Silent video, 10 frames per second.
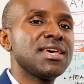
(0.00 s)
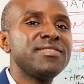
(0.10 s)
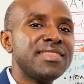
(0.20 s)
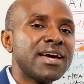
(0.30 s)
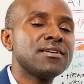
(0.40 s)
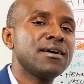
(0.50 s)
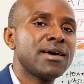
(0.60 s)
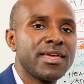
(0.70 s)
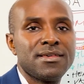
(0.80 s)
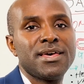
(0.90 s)
That
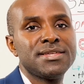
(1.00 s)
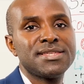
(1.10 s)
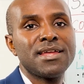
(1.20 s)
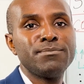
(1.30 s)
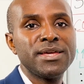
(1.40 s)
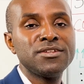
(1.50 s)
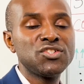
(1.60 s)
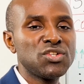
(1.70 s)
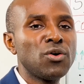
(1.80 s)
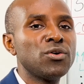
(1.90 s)
has that been
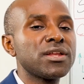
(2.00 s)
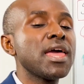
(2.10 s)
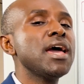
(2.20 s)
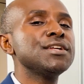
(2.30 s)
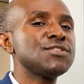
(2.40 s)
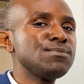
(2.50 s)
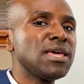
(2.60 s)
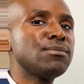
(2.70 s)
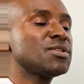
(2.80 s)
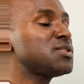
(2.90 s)
shown to be able